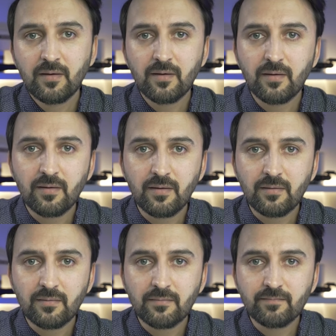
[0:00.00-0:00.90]

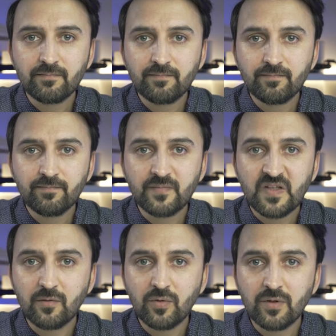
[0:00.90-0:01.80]
um,
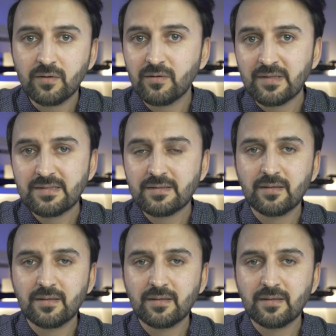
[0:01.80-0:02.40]
did with this uh,